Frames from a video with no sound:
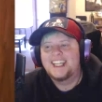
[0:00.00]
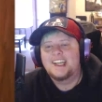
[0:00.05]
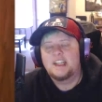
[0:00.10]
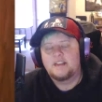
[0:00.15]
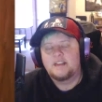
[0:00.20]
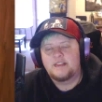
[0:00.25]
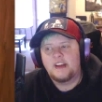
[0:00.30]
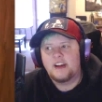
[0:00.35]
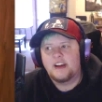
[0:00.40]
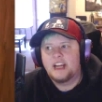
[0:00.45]

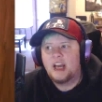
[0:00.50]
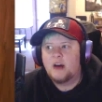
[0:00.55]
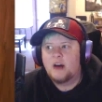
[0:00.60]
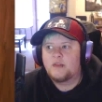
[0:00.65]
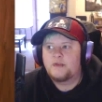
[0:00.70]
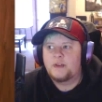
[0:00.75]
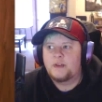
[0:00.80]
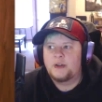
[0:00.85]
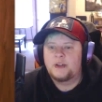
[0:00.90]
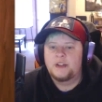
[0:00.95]
very
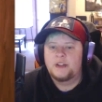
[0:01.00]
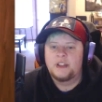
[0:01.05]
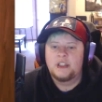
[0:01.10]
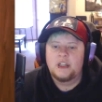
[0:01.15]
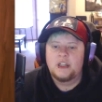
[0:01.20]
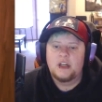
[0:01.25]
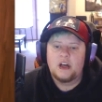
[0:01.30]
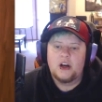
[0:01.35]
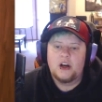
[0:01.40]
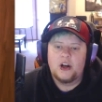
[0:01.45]
helpful.
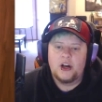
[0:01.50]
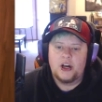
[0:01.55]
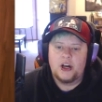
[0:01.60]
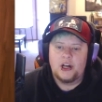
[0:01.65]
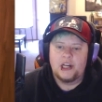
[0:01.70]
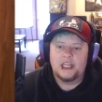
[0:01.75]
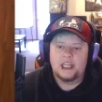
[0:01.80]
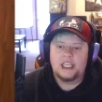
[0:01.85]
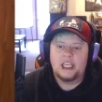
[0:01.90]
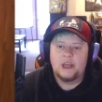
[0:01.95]

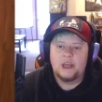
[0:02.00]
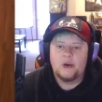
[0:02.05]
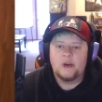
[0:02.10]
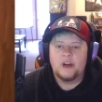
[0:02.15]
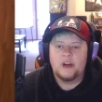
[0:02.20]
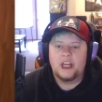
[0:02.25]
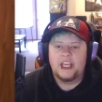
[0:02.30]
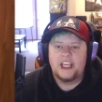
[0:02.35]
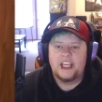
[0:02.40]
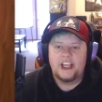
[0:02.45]

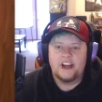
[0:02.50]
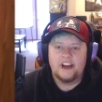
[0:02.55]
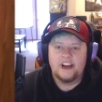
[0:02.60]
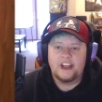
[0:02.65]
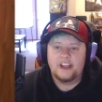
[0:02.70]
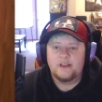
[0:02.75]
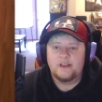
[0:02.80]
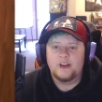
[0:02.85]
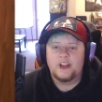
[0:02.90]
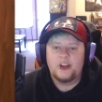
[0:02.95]
Hiyori here, a
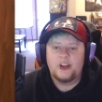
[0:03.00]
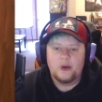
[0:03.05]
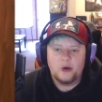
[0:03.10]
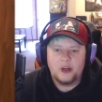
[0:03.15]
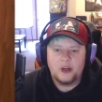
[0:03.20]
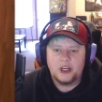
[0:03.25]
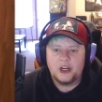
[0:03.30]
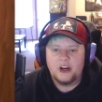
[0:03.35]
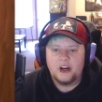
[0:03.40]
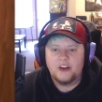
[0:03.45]
different
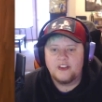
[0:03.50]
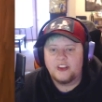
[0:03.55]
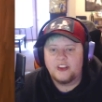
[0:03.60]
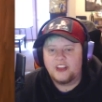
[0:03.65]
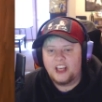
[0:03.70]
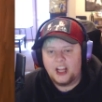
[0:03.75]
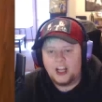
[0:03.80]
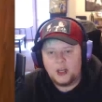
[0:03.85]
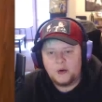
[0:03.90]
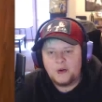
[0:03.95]
Hiyori card than the
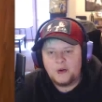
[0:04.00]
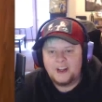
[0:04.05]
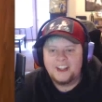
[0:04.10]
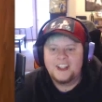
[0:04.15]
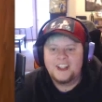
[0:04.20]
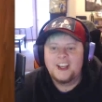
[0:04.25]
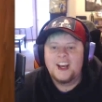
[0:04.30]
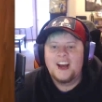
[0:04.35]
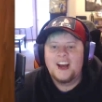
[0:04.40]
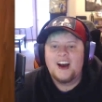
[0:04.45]
yellow one.
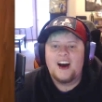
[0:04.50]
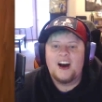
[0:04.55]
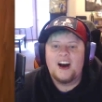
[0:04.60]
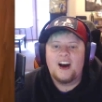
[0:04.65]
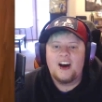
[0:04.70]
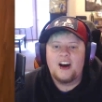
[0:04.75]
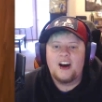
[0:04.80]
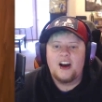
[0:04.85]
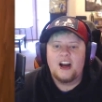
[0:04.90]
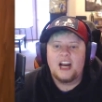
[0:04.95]

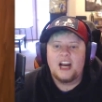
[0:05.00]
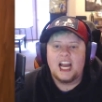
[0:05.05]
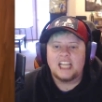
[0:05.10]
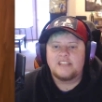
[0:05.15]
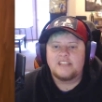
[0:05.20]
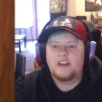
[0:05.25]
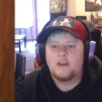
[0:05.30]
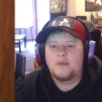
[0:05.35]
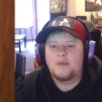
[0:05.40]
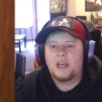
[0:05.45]

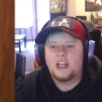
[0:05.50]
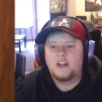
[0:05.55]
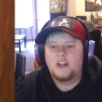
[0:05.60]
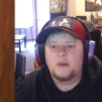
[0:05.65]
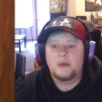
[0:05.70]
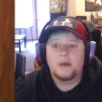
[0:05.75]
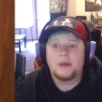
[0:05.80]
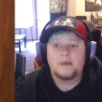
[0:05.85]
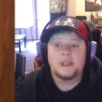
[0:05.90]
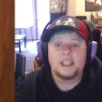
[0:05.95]
Activate main, you
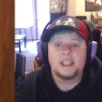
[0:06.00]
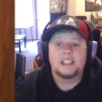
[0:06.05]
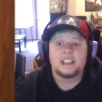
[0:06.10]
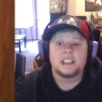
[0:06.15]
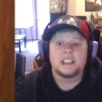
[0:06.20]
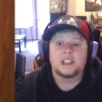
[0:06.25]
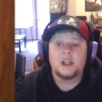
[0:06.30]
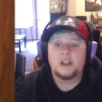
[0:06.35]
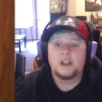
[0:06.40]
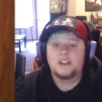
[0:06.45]
place
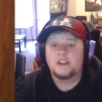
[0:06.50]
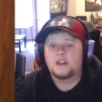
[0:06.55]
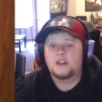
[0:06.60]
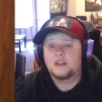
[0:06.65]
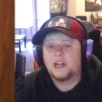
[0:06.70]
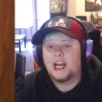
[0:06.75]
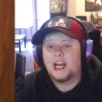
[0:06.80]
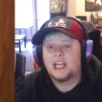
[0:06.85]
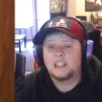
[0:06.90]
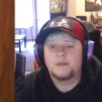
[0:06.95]
this card in your
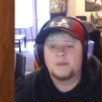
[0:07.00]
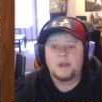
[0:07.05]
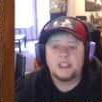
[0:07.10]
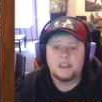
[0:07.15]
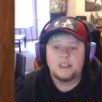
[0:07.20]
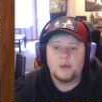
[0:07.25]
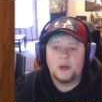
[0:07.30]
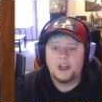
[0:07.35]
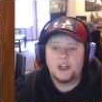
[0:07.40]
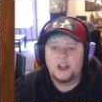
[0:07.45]
trash, place
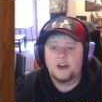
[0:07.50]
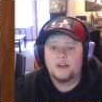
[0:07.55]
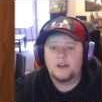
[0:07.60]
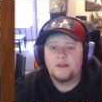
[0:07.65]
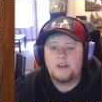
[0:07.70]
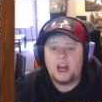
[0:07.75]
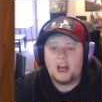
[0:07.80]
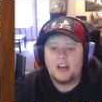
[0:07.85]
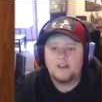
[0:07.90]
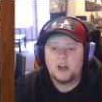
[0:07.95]
one of your
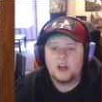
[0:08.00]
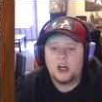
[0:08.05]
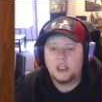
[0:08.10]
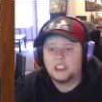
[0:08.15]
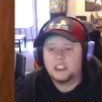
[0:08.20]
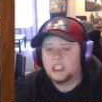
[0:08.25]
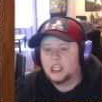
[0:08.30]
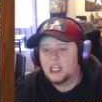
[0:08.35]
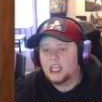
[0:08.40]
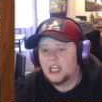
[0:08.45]
5
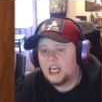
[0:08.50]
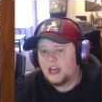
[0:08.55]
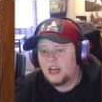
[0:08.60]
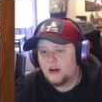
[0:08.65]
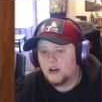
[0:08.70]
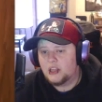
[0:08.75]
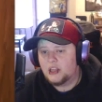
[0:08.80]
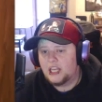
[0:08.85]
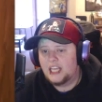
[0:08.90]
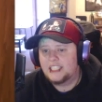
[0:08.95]
cost
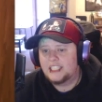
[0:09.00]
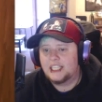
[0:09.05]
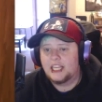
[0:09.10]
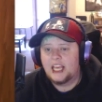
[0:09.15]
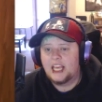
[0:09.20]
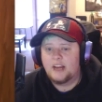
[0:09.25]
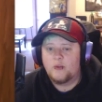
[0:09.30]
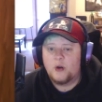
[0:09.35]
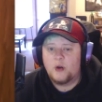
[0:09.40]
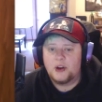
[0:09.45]
or less
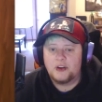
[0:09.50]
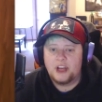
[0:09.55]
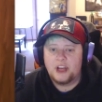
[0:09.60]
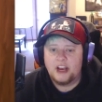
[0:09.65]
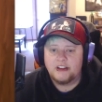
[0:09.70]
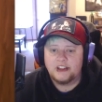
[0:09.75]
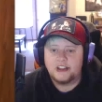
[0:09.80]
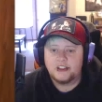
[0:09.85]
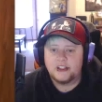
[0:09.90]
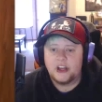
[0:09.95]
Land of Wano
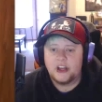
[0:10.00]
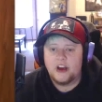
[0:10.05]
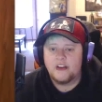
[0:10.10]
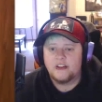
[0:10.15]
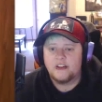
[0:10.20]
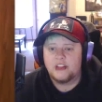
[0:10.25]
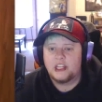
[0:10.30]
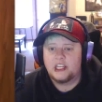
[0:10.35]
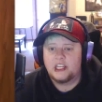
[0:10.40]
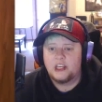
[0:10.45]
characters
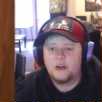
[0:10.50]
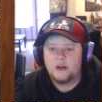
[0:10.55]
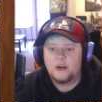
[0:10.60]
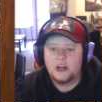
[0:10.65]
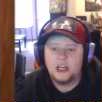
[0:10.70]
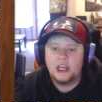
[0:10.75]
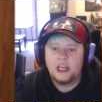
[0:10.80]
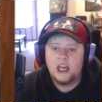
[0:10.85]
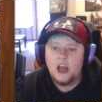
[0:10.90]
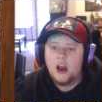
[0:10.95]
other than
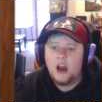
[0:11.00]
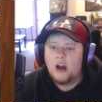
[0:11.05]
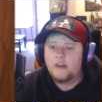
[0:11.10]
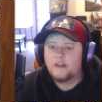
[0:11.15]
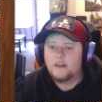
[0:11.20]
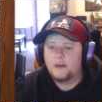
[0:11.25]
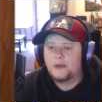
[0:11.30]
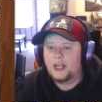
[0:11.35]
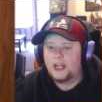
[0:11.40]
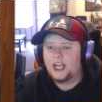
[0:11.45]
Hiyori
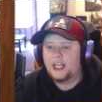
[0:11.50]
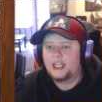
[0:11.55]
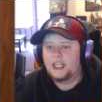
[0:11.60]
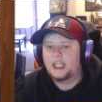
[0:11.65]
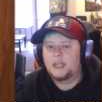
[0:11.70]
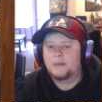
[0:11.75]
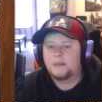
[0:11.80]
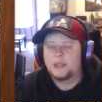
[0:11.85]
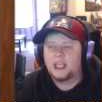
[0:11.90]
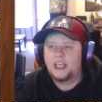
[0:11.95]
from your hand
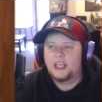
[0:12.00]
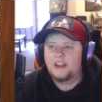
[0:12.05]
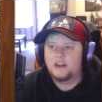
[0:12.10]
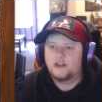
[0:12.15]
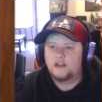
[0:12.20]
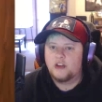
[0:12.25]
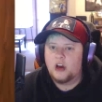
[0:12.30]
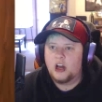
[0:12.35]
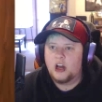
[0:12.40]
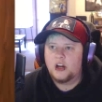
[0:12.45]
into play, then
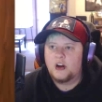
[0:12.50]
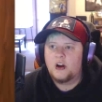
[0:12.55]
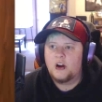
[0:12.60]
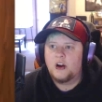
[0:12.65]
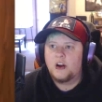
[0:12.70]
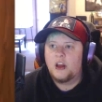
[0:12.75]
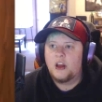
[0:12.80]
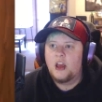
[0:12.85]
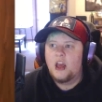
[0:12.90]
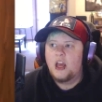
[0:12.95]
draw a
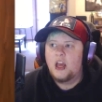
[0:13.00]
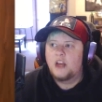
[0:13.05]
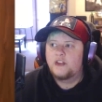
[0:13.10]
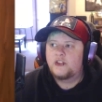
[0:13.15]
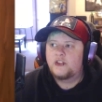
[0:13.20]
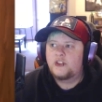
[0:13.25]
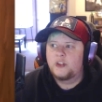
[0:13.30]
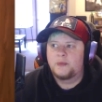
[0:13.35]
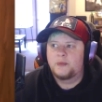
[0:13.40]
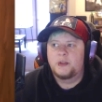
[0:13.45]
card.
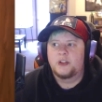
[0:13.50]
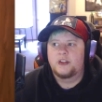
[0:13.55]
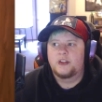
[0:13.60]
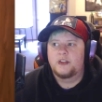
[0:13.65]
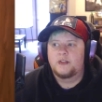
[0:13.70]
Super